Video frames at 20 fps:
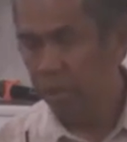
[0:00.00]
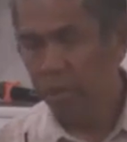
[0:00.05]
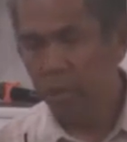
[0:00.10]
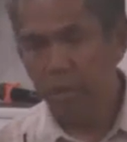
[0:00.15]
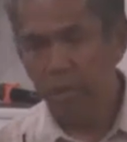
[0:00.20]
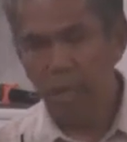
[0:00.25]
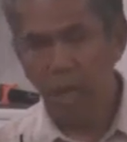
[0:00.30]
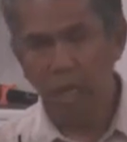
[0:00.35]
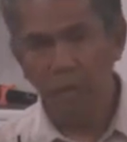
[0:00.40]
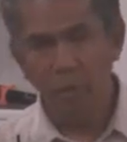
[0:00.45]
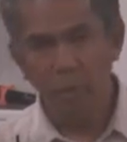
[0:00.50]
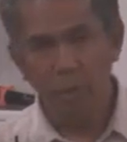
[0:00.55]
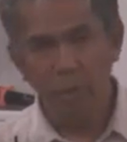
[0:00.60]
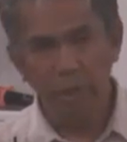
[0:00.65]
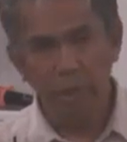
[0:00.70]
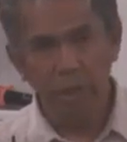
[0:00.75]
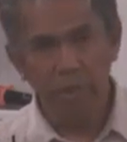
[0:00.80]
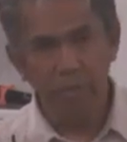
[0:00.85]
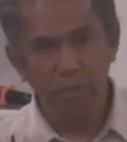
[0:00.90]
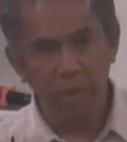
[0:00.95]
that God will
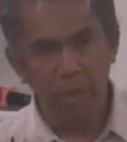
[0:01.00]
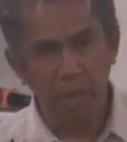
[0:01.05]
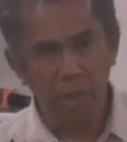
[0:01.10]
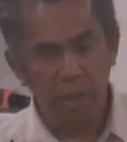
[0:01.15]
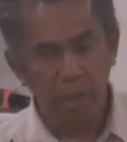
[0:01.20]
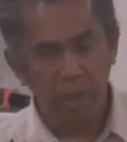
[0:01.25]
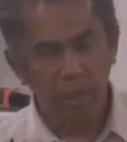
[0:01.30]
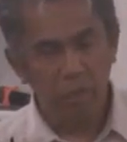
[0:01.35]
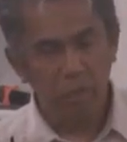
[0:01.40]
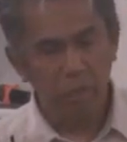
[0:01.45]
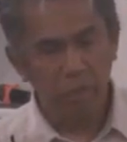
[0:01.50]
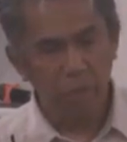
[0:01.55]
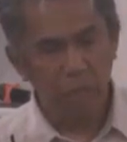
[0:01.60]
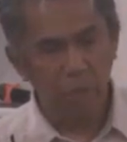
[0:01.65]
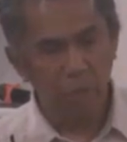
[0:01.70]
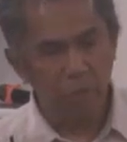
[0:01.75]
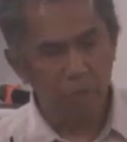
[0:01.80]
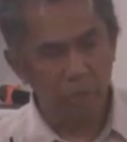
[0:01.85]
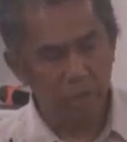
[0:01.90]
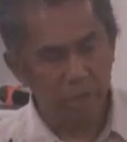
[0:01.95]
give me
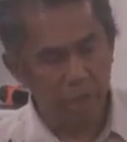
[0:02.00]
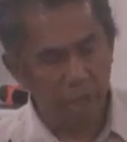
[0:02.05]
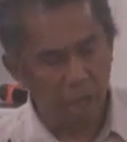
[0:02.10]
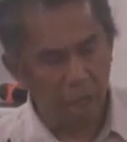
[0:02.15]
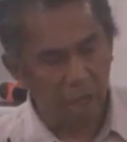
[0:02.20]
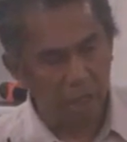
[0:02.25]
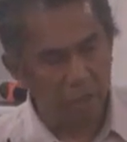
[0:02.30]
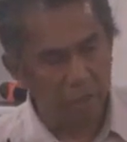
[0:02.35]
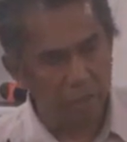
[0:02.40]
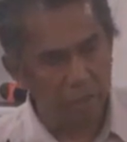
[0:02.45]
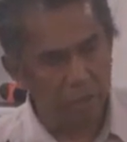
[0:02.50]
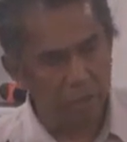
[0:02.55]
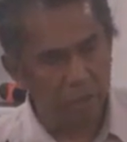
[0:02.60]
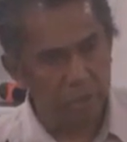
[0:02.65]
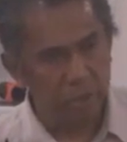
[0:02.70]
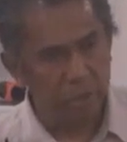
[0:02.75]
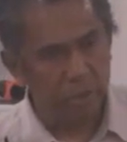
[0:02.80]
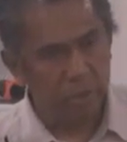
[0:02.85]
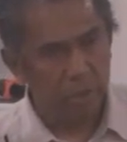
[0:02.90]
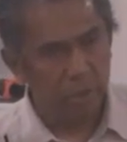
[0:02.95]
$2,000?
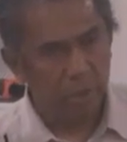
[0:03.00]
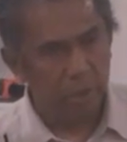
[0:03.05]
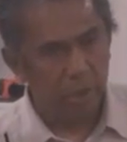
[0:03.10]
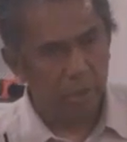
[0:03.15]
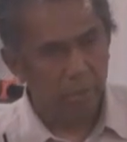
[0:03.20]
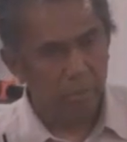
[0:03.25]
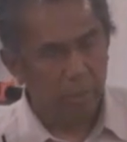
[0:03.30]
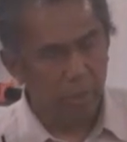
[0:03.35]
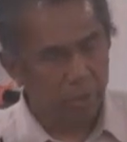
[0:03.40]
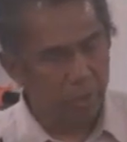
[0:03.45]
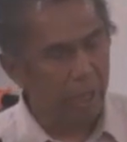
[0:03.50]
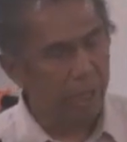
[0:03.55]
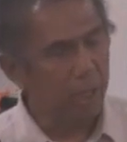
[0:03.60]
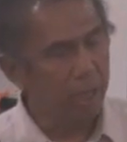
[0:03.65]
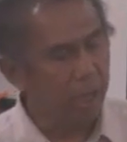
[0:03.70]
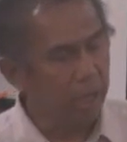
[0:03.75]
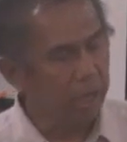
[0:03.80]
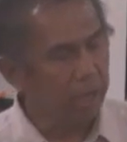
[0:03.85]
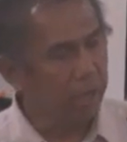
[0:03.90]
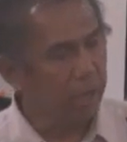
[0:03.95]
Because I
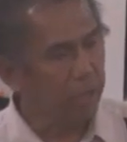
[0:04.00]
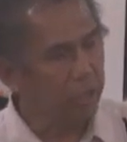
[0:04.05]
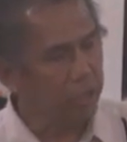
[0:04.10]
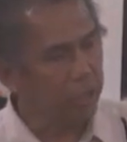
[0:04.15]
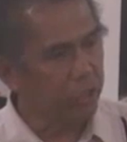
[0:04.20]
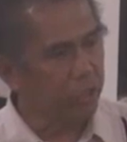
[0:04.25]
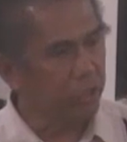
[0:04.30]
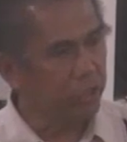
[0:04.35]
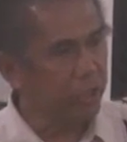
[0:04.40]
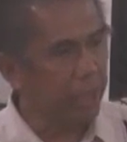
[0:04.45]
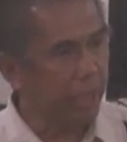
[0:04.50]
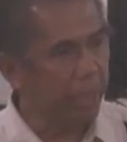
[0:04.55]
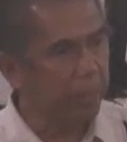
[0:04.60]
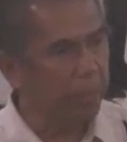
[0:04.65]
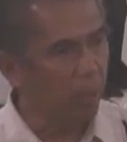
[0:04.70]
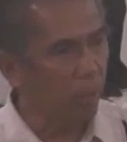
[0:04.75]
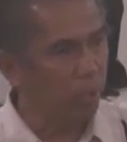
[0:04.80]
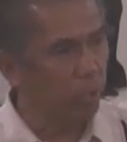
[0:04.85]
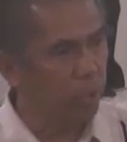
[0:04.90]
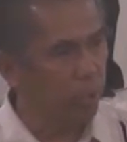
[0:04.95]
heard she just got a
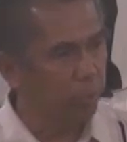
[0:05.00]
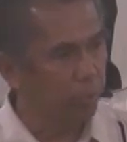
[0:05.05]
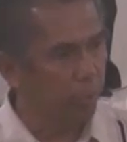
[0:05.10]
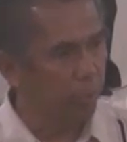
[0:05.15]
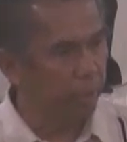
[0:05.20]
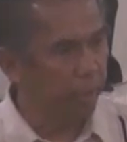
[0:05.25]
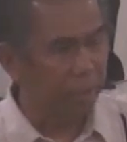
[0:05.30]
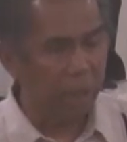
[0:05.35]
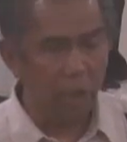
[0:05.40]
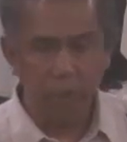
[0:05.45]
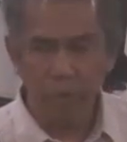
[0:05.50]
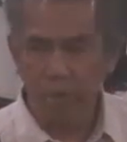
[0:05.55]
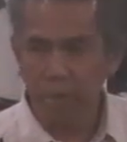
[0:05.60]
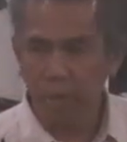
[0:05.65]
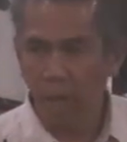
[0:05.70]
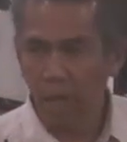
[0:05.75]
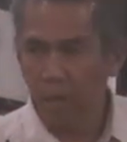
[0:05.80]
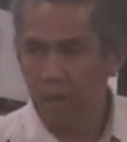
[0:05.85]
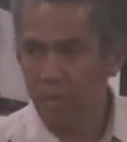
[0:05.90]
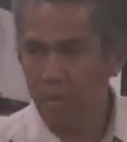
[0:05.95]
bonus of
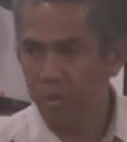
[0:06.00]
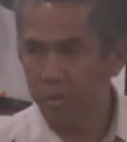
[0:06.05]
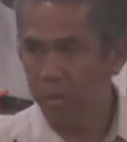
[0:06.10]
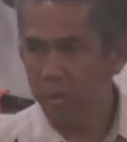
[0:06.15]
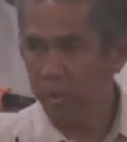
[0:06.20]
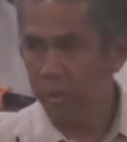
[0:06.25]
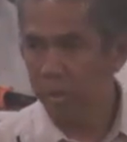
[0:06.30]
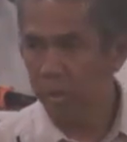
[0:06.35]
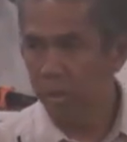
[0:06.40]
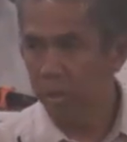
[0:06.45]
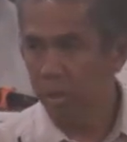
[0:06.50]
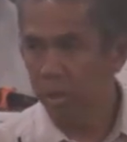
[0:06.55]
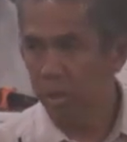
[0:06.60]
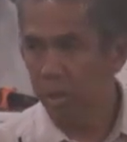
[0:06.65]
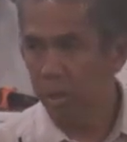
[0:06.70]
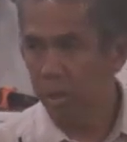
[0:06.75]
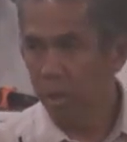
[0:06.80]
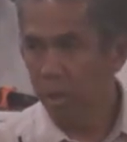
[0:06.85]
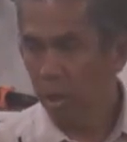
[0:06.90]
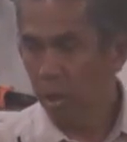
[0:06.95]
$20,000.
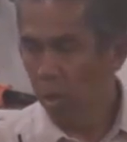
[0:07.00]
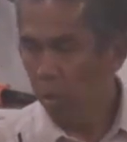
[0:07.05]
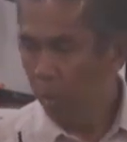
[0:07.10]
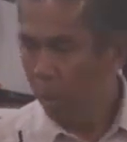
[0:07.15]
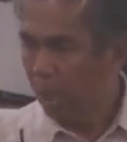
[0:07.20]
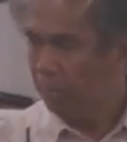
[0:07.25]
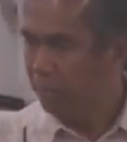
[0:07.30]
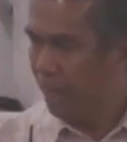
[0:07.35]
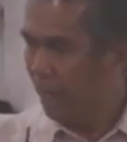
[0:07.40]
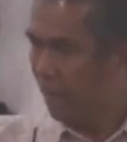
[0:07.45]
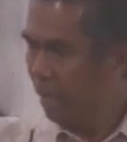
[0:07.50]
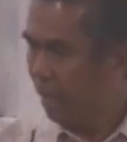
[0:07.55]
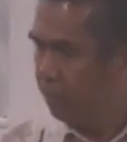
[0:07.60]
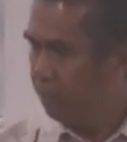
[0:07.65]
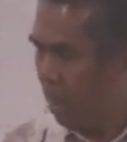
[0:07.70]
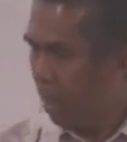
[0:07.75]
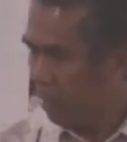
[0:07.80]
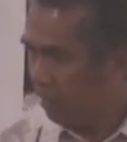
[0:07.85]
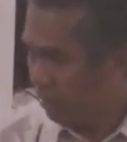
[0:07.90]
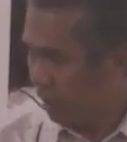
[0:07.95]
Well, I'm taking
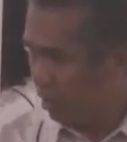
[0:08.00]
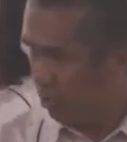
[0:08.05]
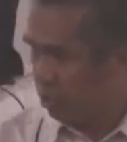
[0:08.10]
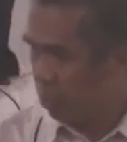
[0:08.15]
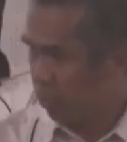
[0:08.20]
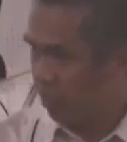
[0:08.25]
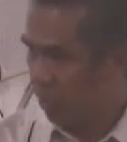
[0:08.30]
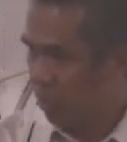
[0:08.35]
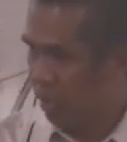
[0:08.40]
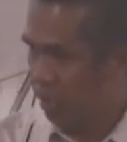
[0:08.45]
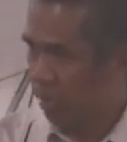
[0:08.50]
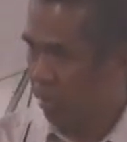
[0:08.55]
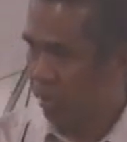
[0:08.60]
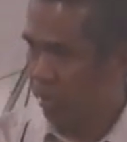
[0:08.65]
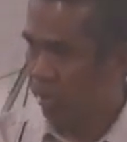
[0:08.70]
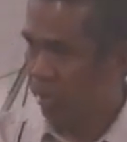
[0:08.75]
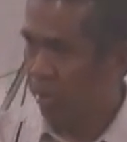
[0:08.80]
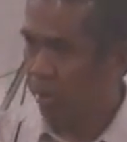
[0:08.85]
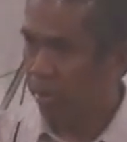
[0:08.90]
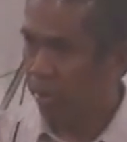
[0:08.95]
advantage of her.
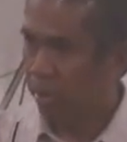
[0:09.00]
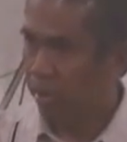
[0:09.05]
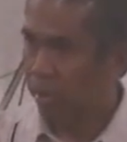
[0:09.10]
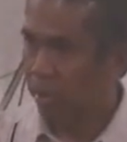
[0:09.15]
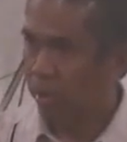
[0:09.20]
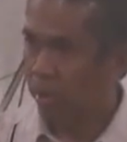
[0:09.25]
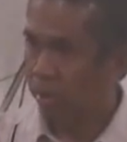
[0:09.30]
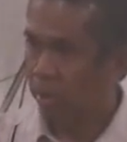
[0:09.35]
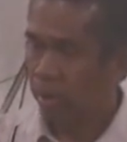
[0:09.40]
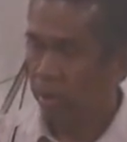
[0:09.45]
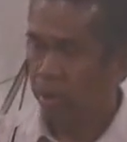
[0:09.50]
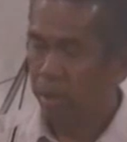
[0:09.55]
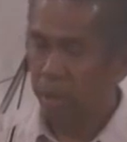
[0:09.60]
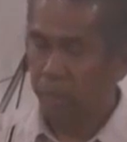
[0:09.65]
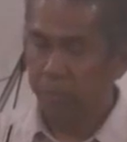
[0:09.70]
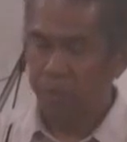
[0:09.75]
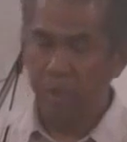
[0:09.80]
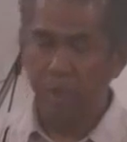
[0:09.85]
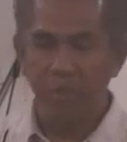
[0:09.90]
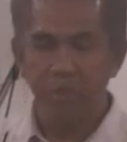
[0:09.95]

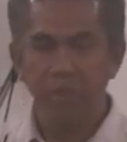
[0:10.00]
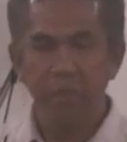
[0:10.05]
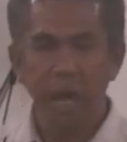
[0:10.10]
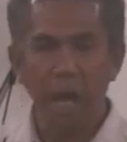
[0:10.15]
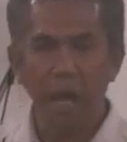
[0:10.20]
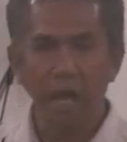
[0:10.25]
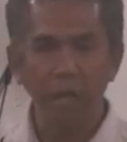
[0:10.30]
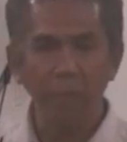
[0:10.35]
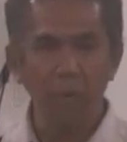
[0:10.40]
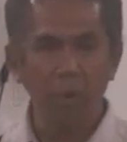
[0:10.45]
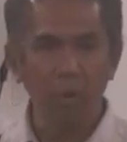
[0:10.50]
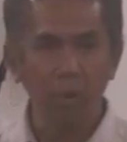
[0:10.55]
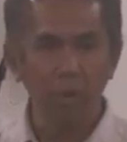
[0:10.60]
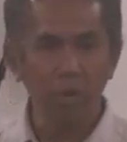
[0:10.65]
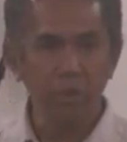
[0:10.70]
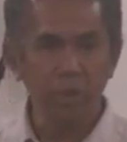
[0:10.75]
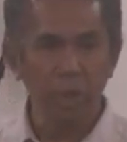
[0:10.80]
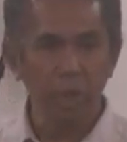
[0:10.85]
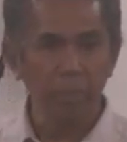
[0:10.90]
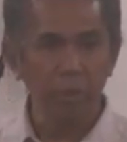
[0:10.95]
If she is gullible,
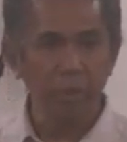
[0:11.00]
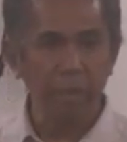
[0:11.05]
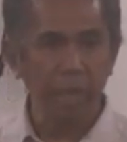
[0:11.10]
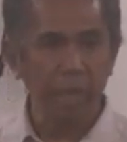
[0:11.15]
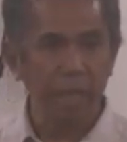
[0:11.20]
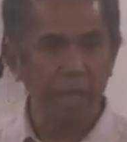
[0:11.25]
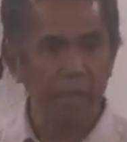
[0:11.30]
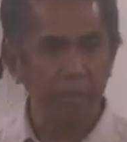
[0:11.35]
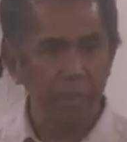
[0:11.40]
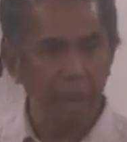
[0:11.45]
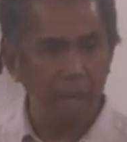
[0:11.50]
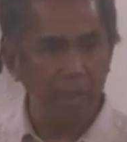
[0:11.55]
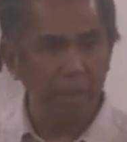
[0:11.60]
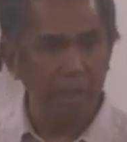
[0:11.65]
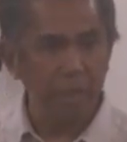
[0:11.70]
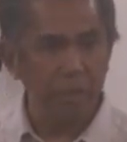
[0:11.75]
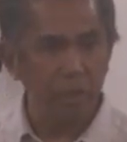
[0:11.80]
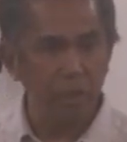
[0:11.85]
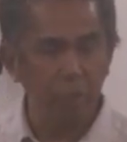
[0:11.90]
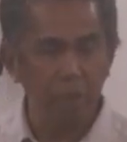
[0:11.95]
she'll be taken
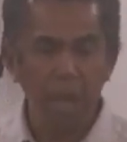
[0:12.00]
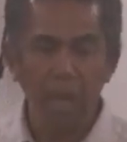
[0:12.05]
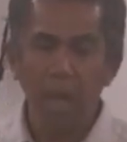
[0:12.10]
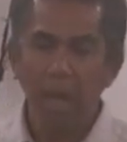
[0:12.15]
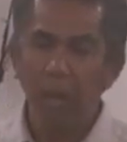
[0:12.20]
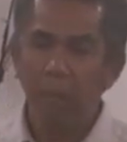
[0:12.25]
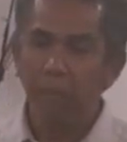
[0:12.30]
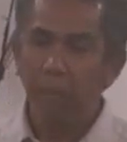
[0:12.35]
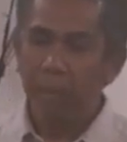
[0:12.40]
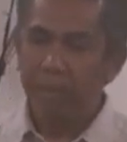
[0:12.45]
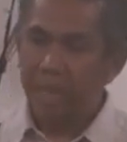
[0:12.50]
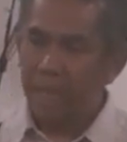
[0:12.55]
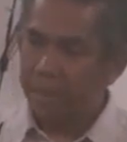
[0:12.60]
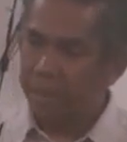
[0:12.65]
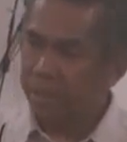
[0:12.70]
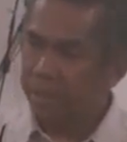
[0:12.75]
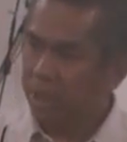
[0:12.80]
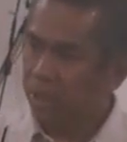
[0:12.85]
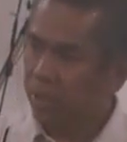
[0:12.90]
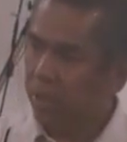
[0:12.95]
advantage of. But that
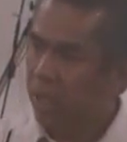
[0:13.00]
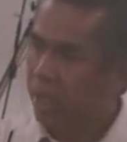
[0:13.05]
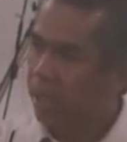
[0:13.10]
is not,